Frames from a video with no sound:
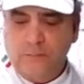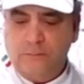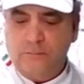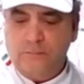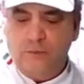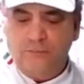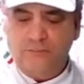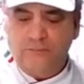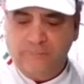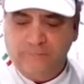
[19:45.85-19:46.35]

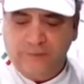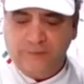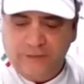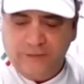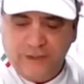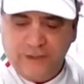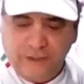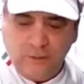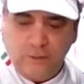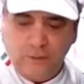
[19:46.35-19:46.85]
Move
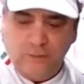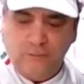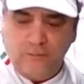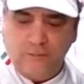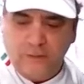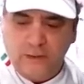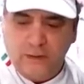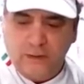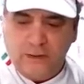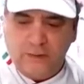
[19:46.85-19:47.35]
everything
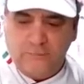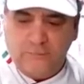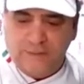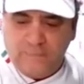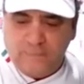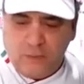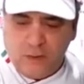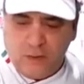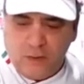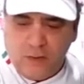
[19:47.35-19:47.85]
over a little
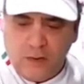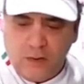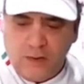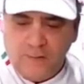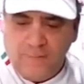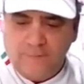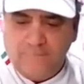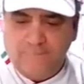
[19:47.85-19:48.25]
bit more.